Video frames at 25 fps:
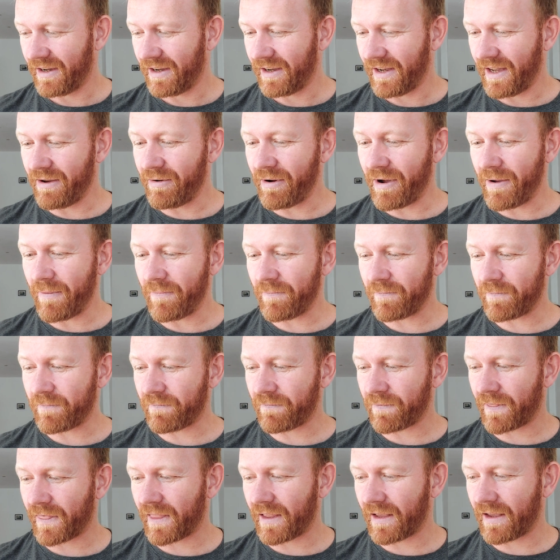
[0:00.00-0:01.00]
Anyway,
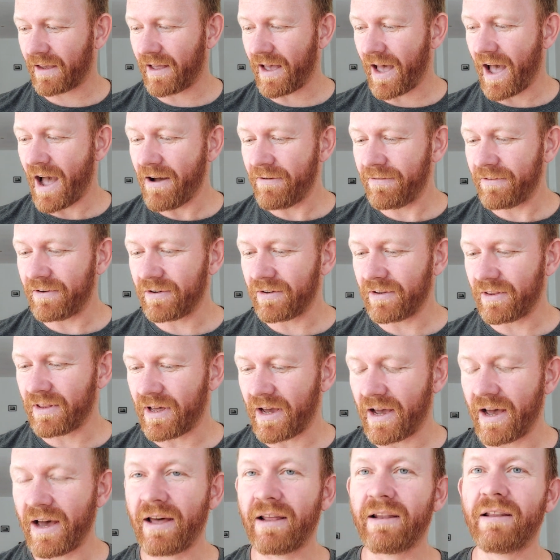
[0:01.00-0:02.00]
after
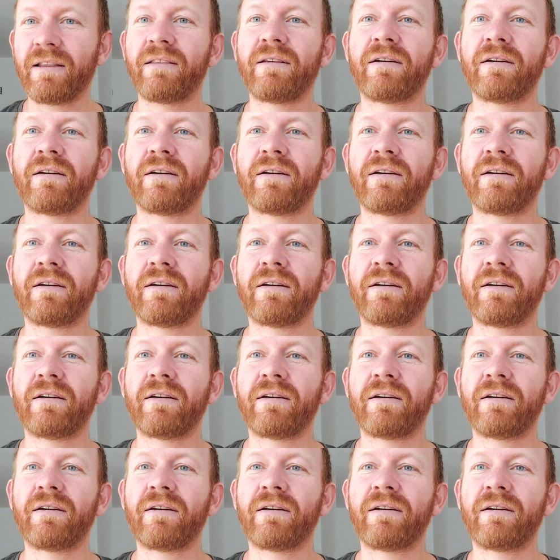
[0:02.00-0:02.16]
that,